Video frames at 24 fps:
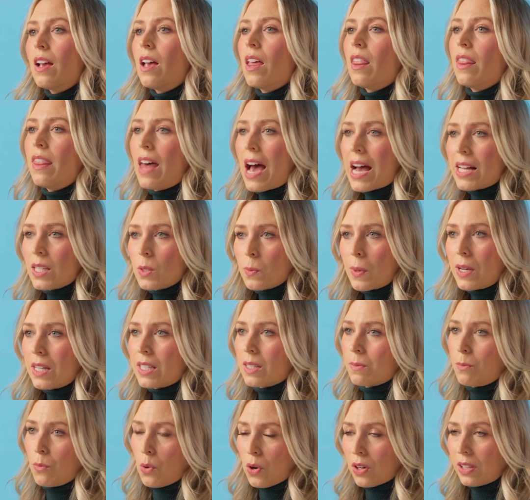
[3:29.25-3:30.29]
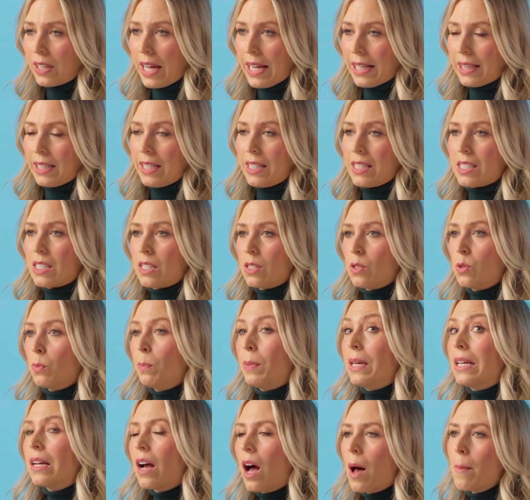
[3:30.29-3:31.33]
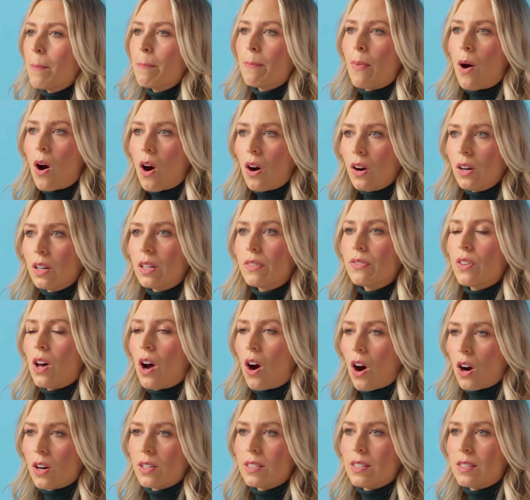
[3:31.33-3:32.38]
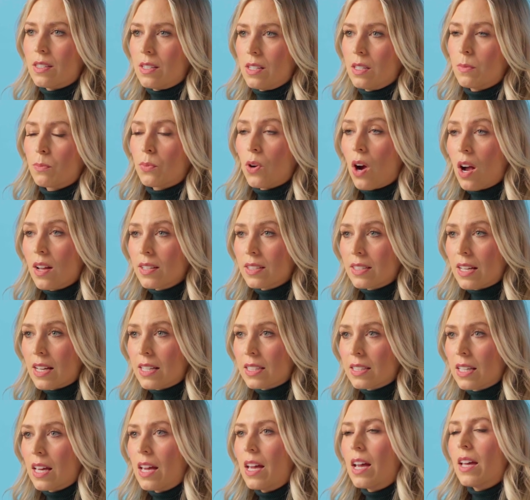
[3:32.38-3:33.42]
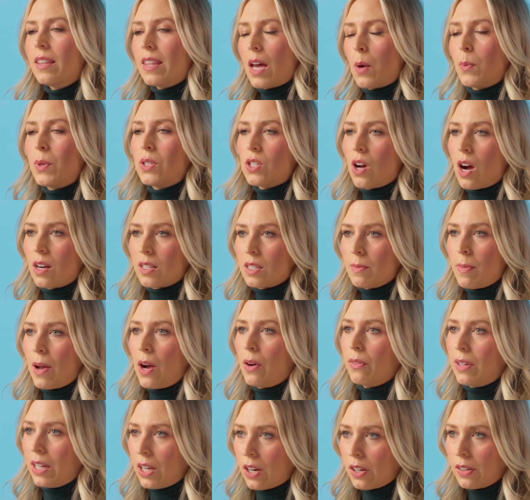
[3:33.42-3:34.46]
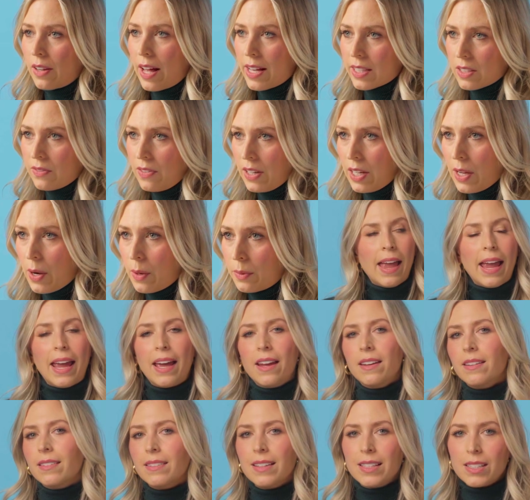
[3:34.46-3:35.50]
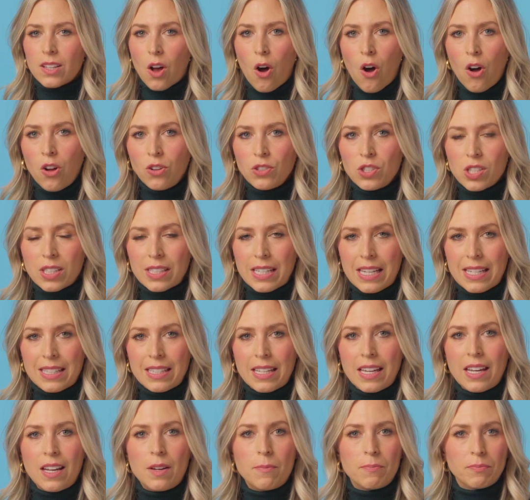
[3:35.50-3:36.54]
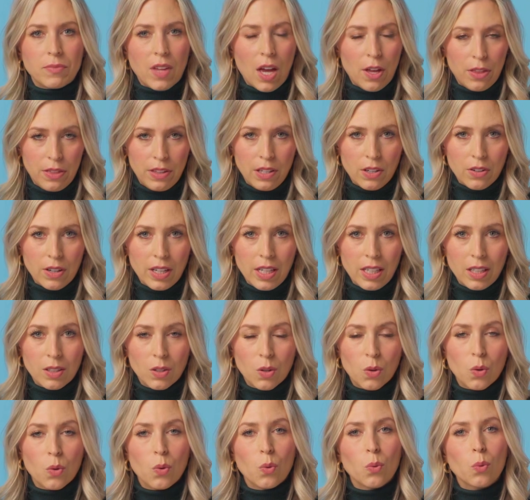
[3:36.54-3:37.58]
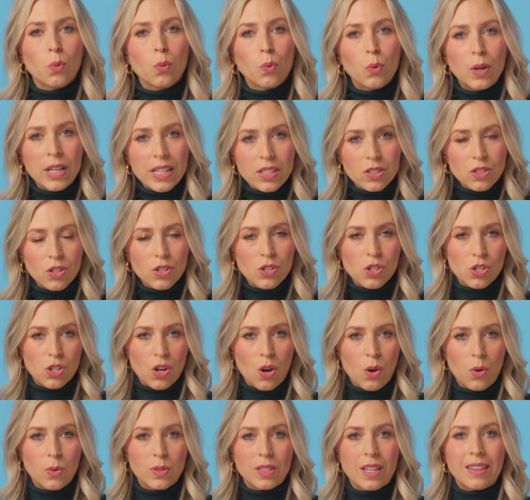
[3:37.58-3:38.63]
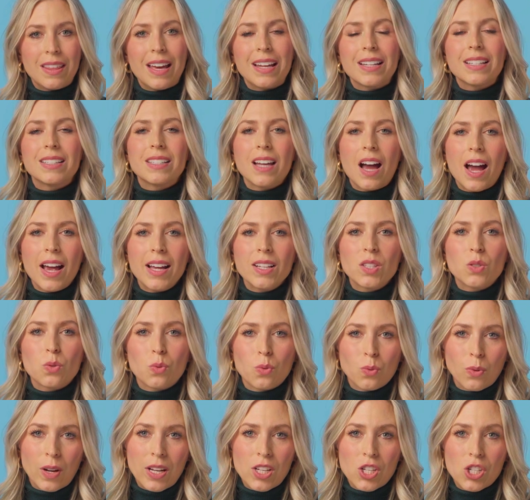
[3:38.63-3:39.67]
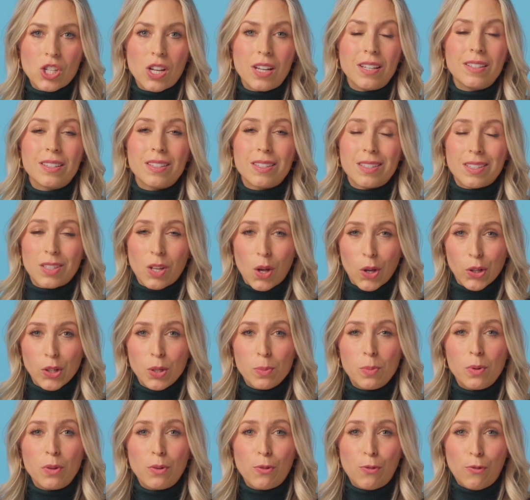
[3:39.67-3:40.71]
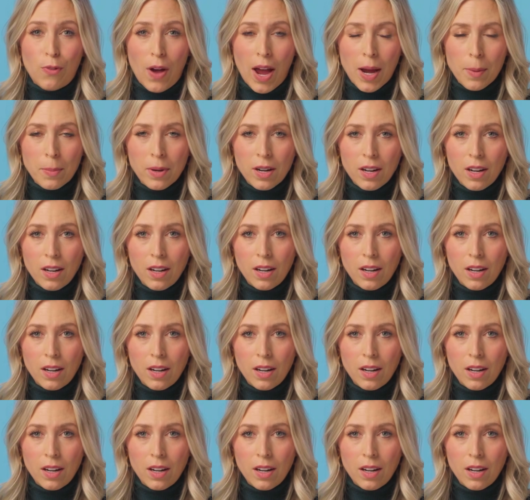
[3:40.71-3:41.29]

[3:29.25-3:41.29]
that's when it's more likely to become part of the heart disease process that we talked about in our last video. And this all just isn't a theory. Research shows that diets rich in soluble fiber